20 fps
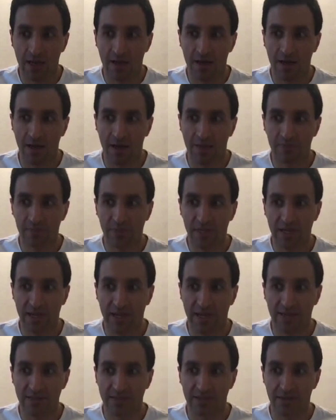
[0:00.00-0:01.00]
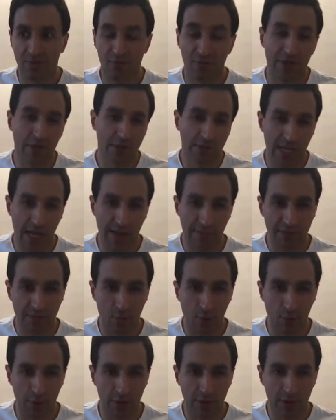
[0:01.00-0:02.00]
and real-time
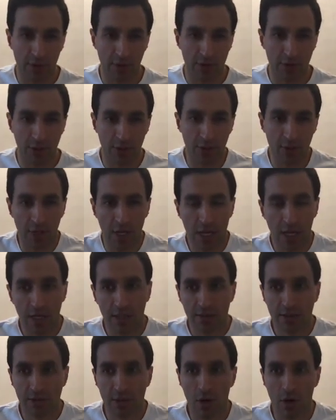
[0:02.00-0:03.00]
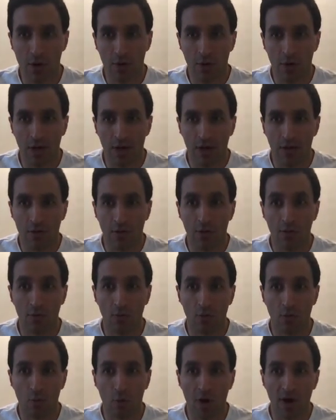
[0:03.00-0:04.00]
sport and culture. So
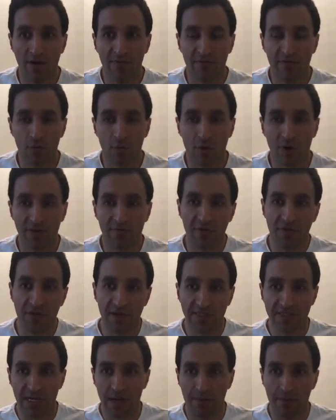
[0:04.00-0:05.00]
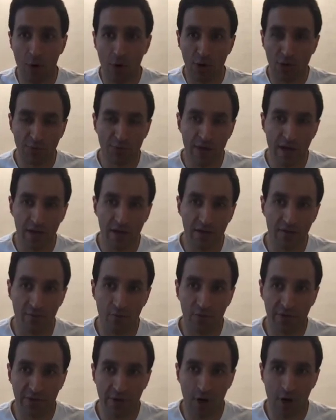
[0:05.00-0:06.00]
one of the things that I'm most proud of
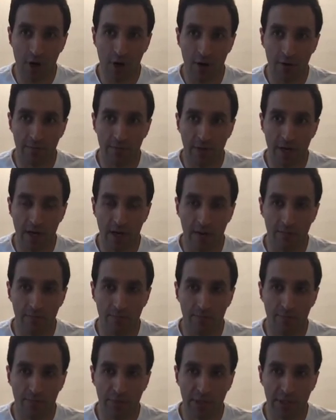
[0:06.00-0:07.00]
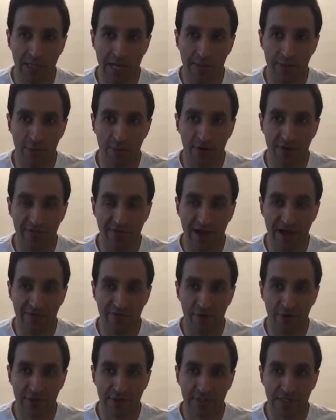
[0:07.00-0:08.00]
with our collaborative
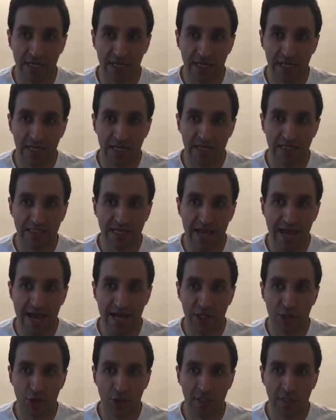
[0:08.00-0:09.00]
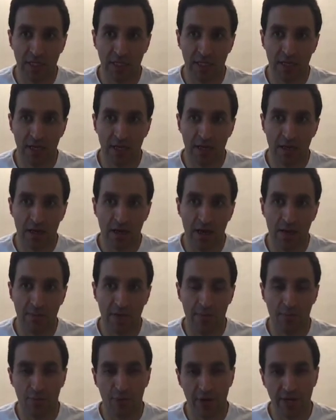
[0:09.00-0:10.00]
efforts is actually
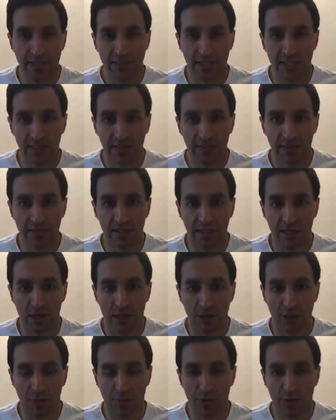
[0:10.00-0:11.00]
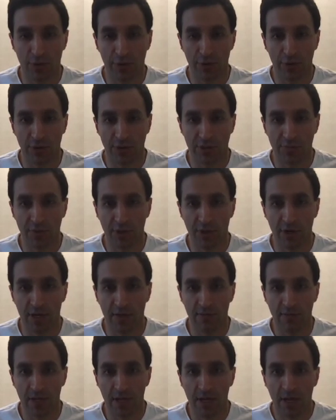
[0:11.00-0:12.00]
embracing the entrepreneurial
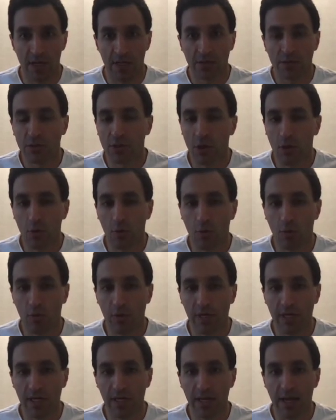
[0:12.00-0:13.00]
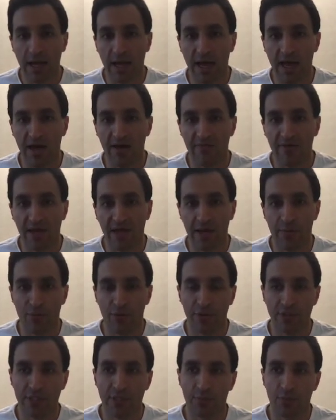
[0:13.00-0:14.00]
spirit. So we have a
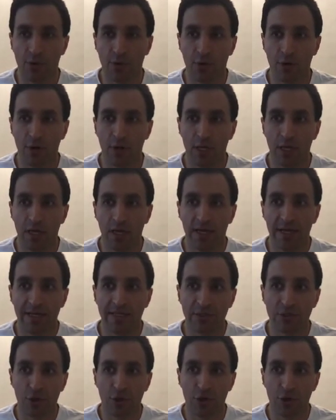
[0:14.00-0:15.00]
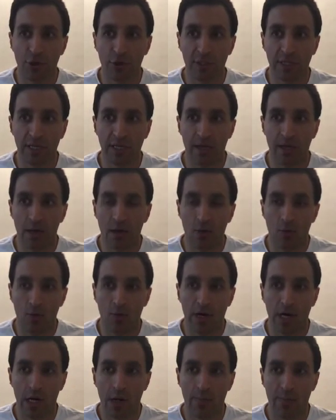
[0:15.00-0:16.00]
principle internally
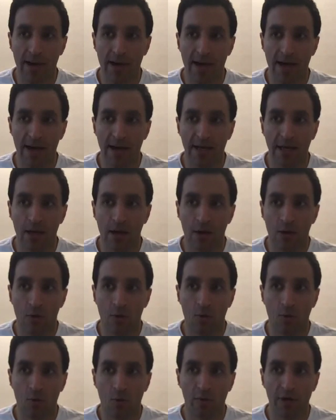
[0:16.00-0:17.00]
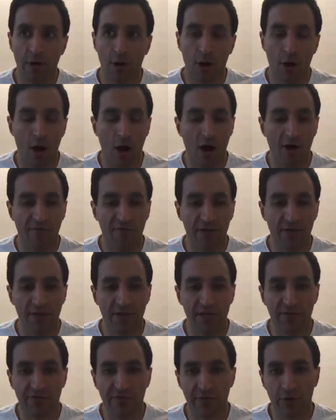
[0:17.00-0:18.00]
whereby we are often
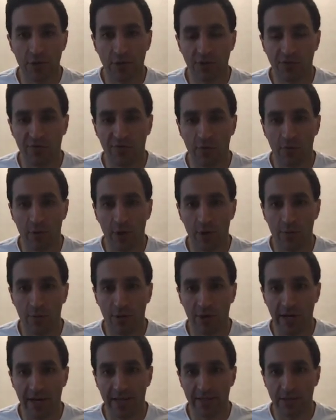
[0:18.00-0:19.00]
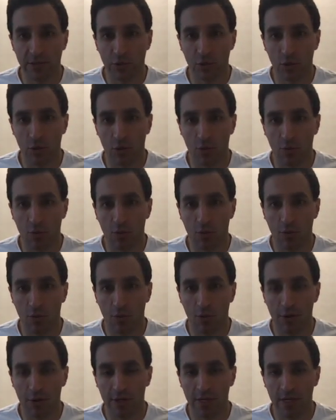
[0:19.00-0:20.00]
the first footwear brand to award